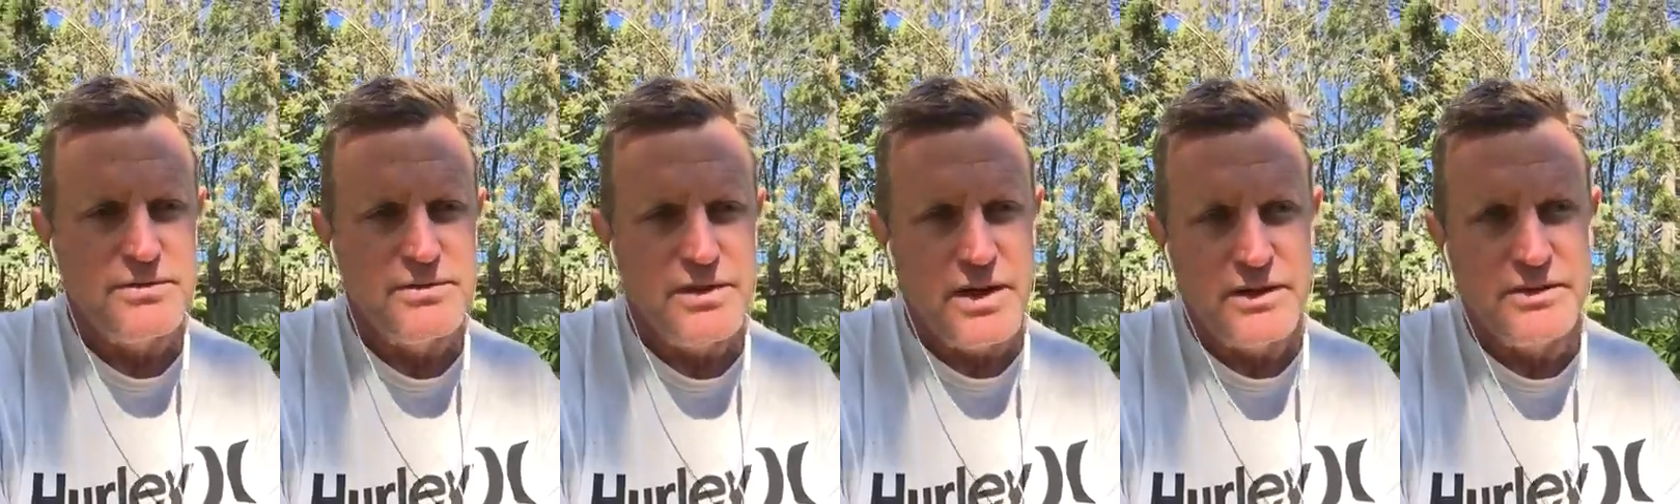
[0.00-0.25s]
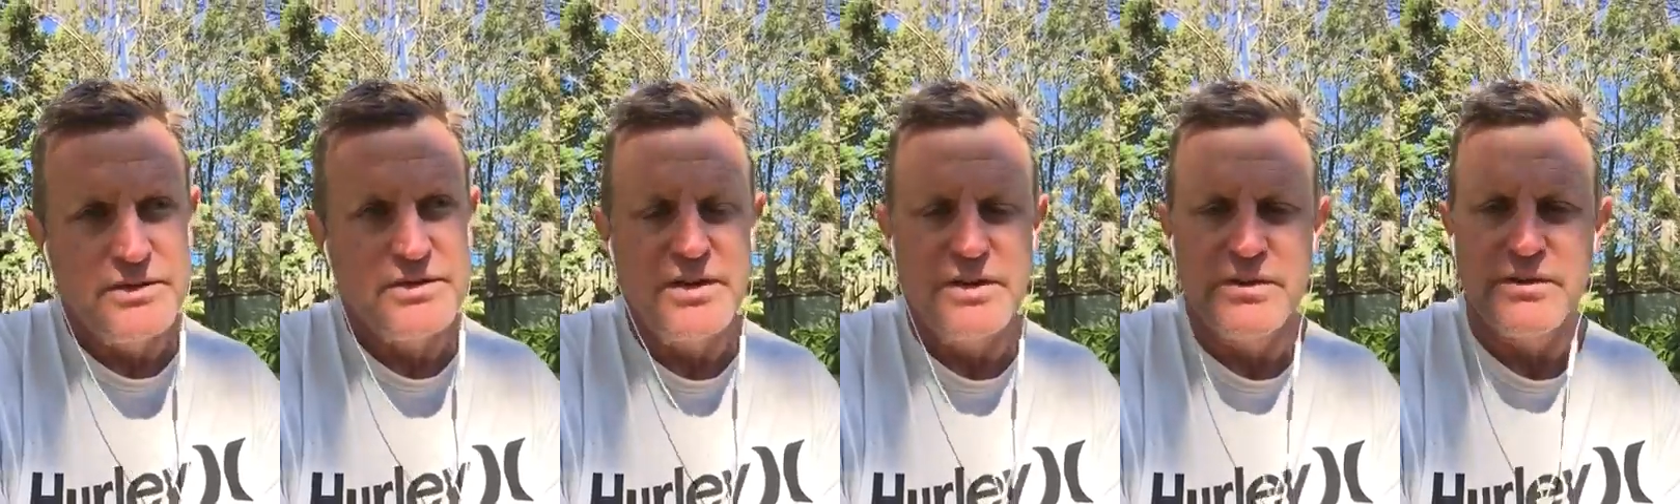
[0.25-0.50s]

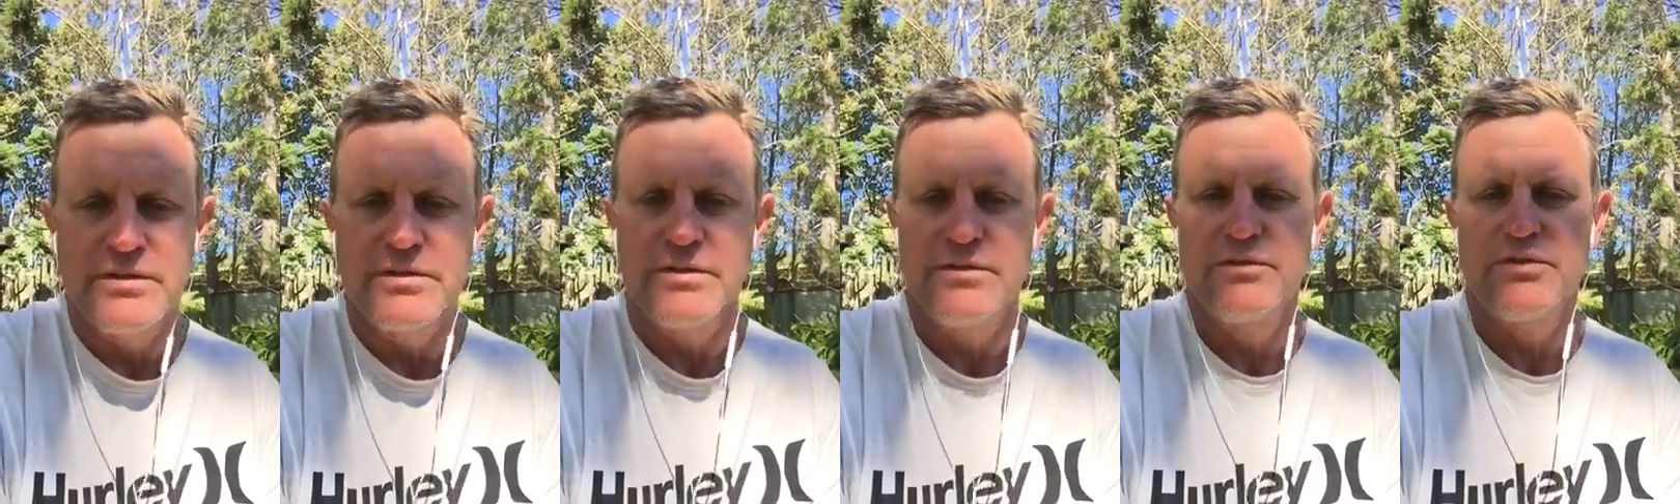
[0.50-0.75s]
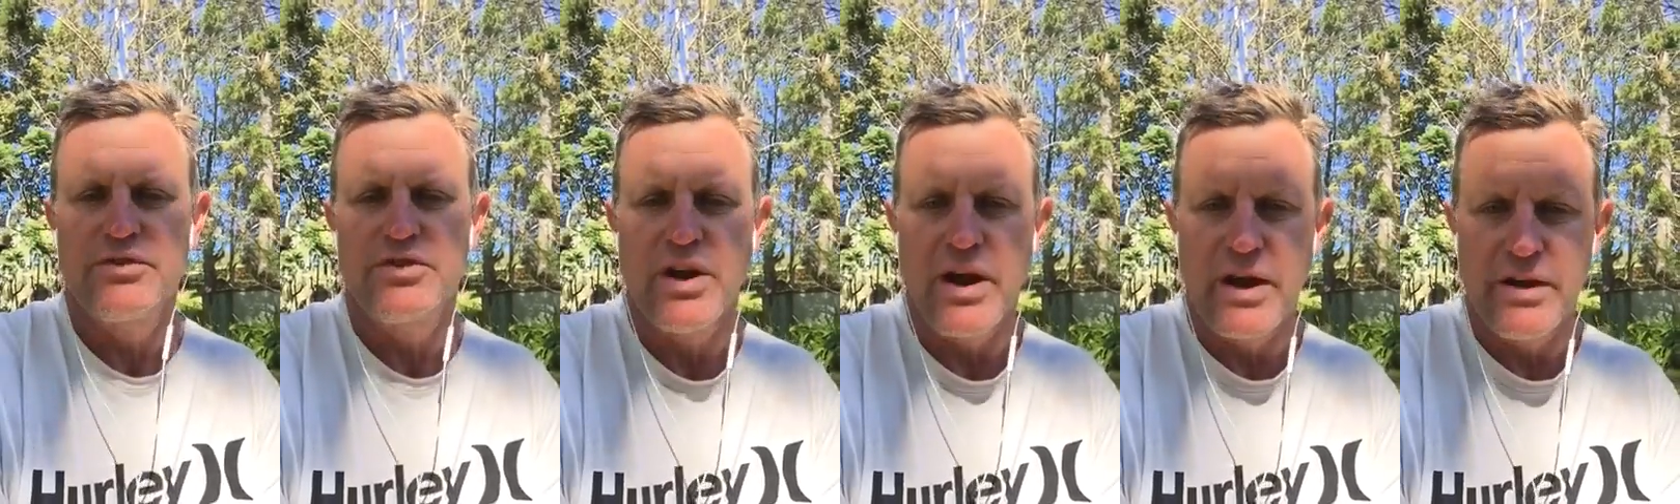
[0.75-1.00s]
has since
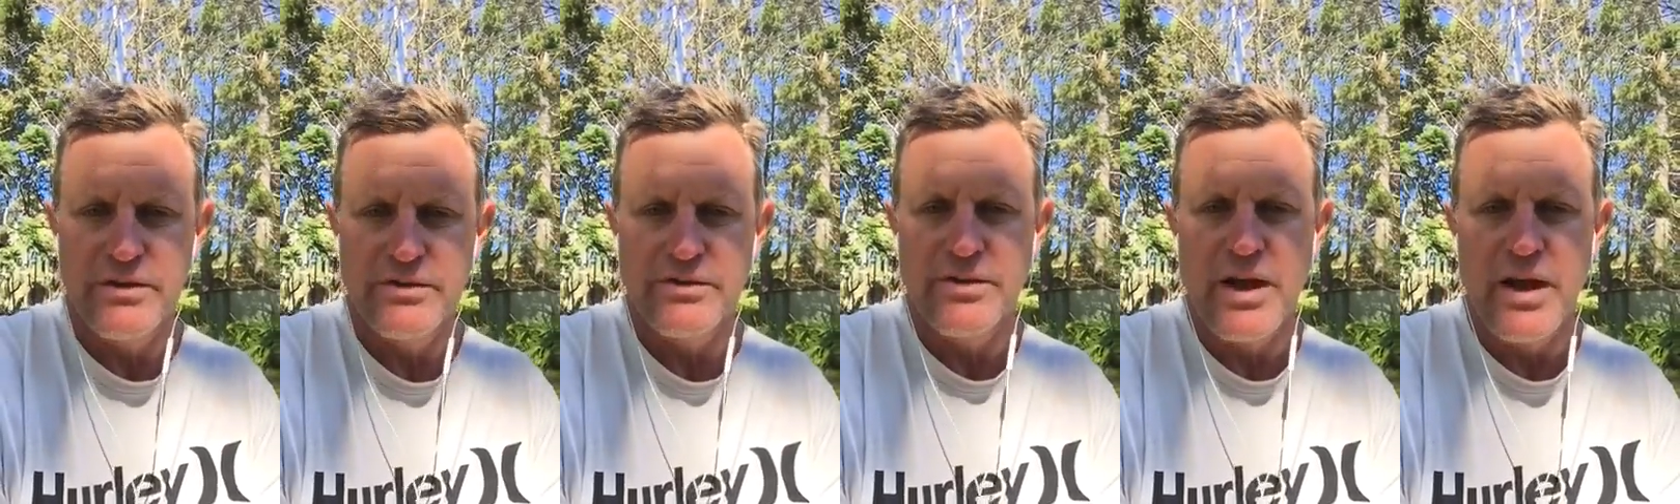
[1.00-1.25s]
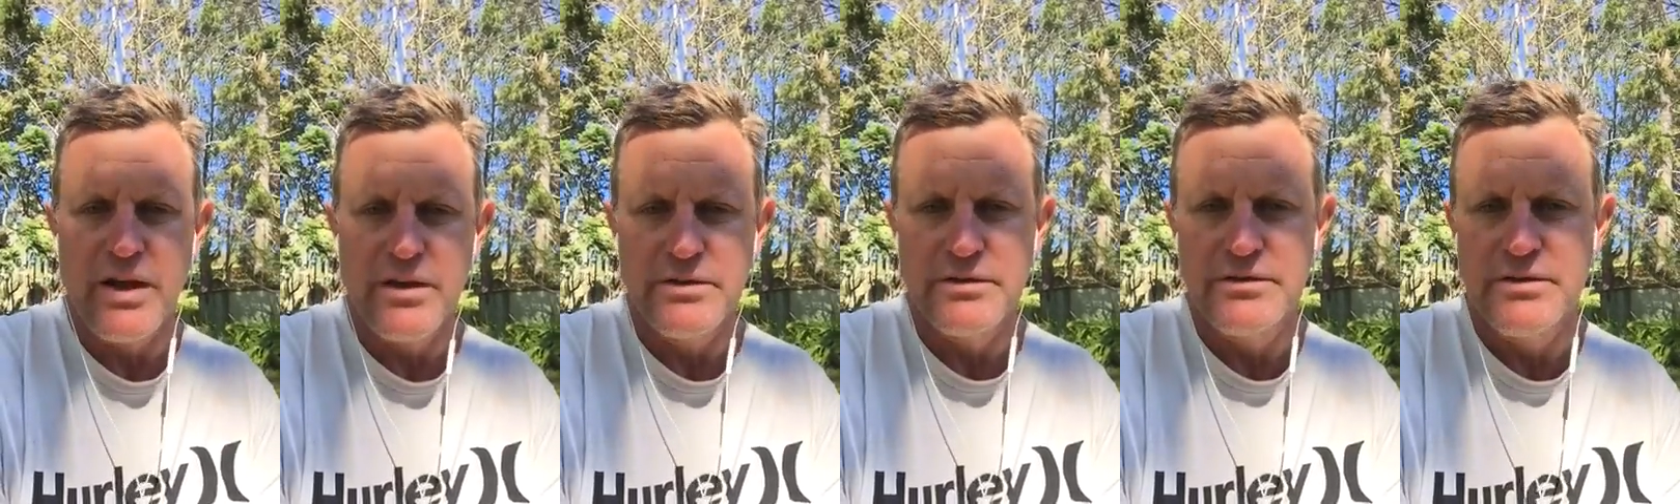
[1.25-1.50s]
changed
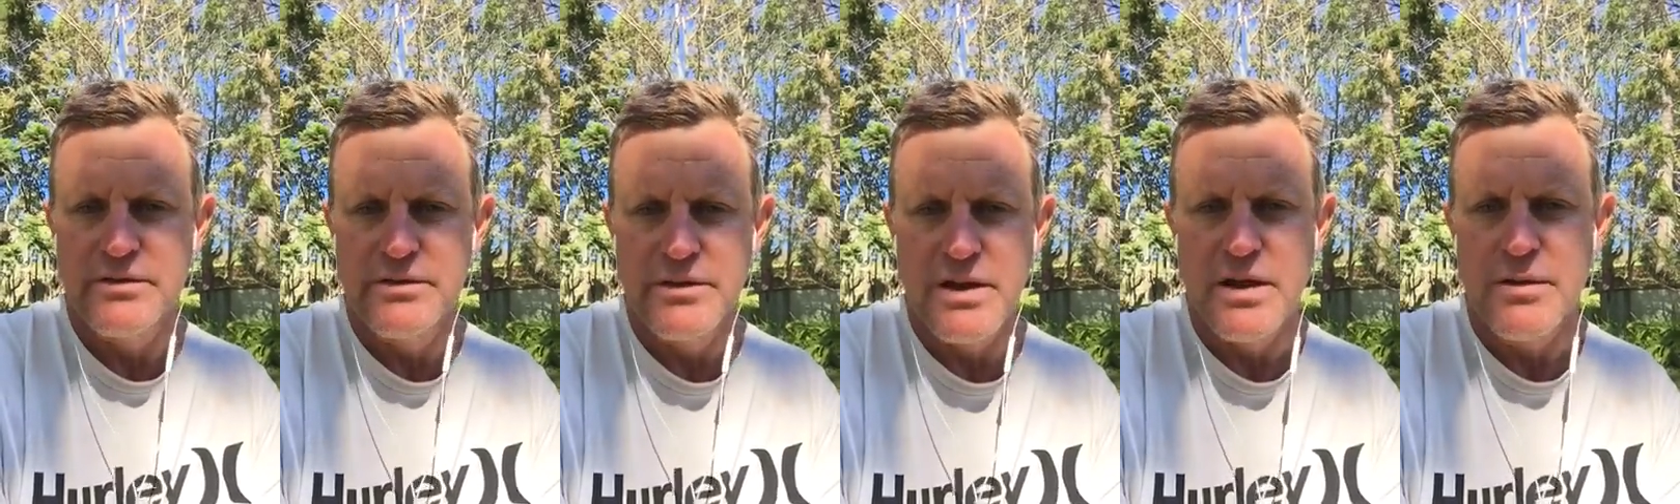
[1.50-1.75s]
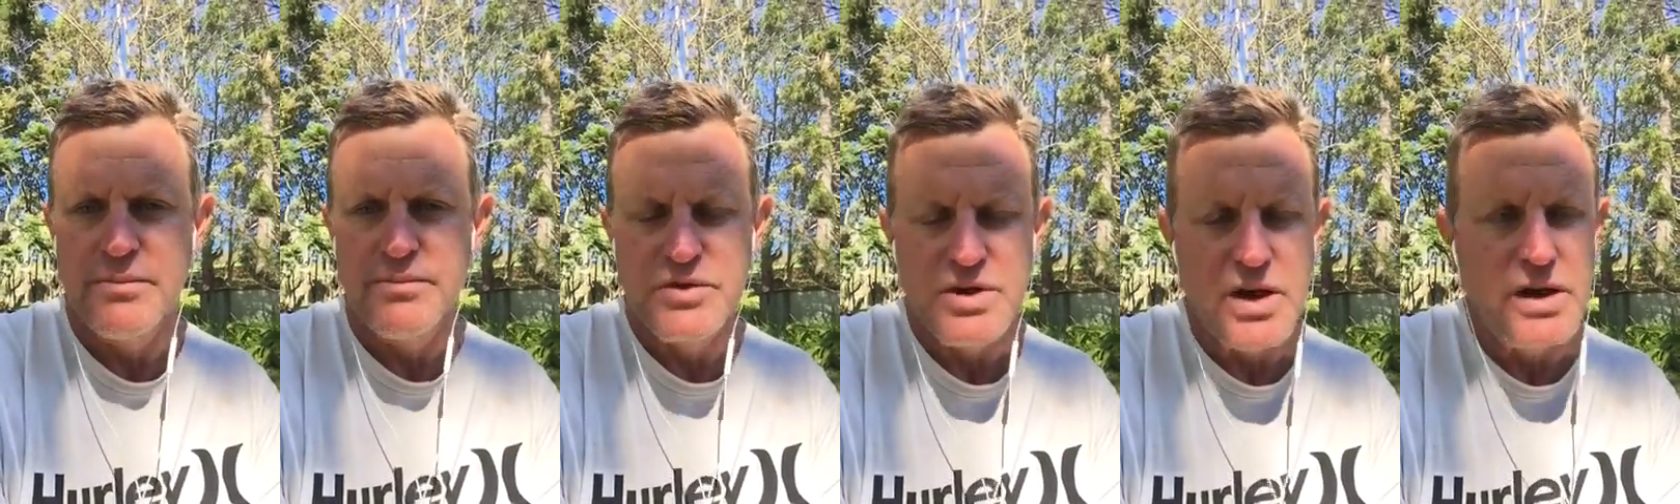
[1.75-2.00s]
that and she's
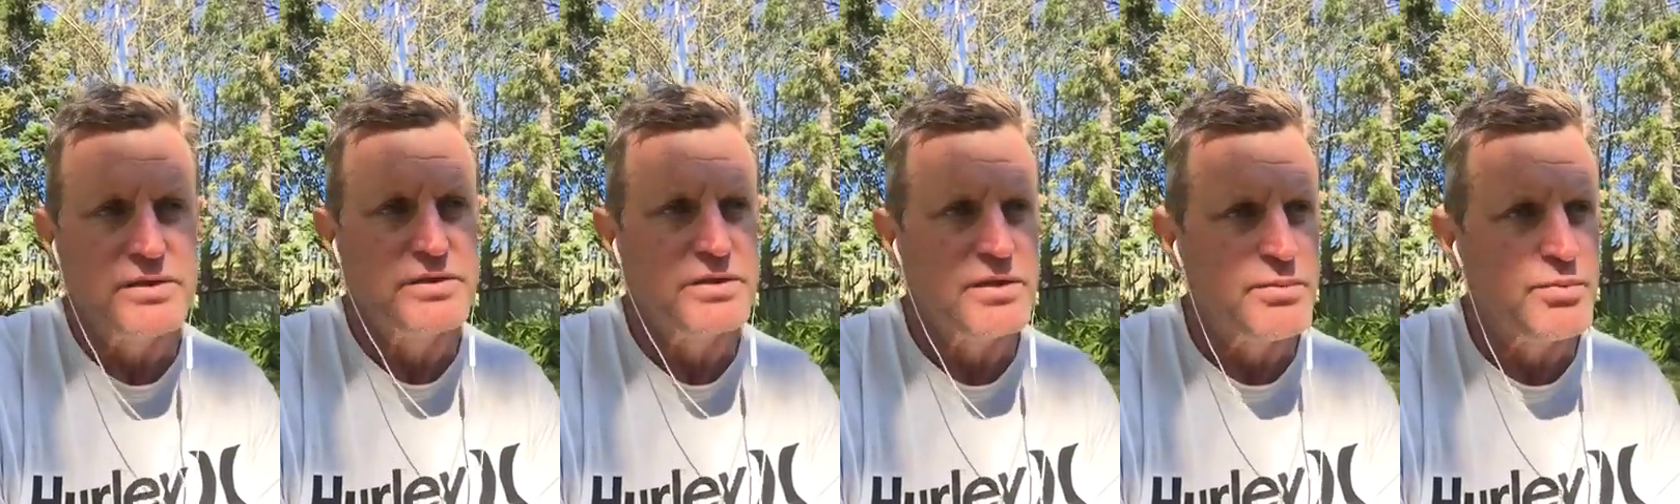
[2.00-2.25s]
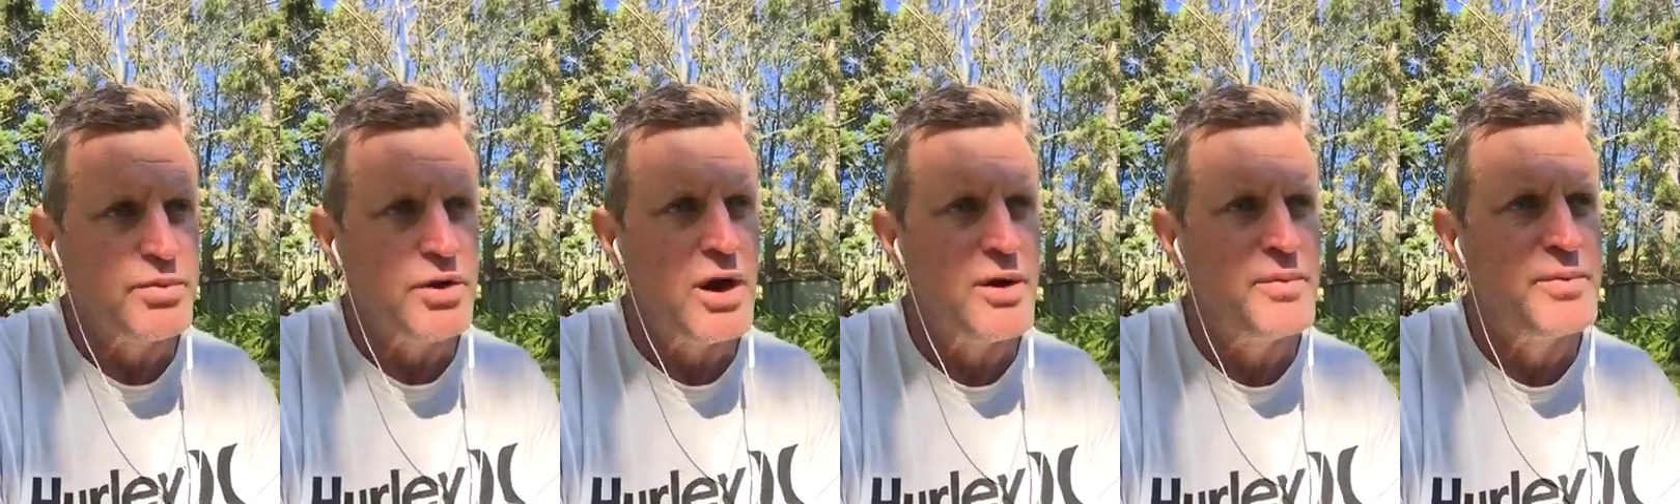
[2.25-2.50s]
now charging
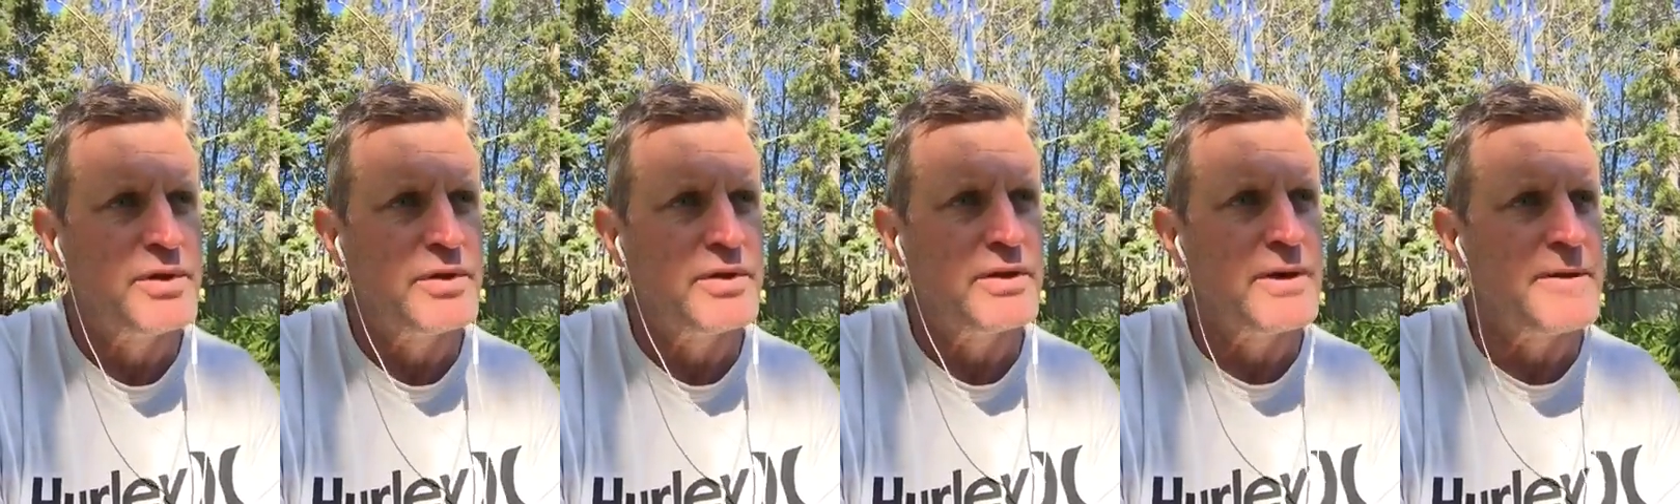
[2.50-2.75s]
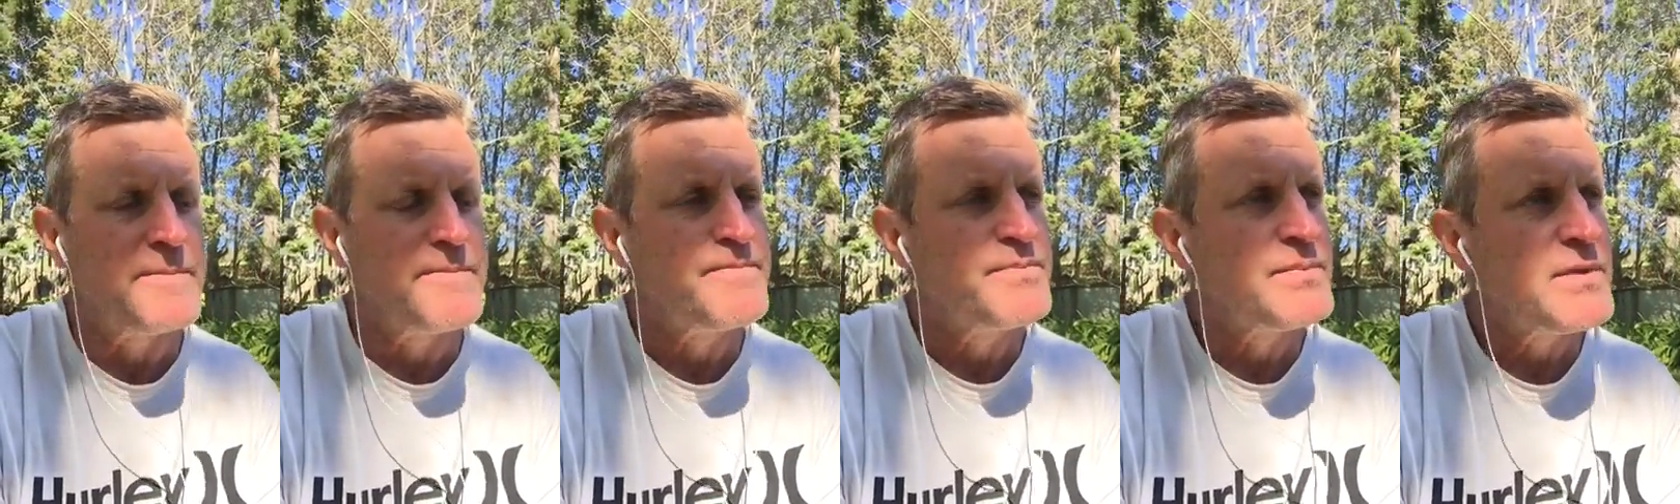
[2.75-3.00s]
appropriately.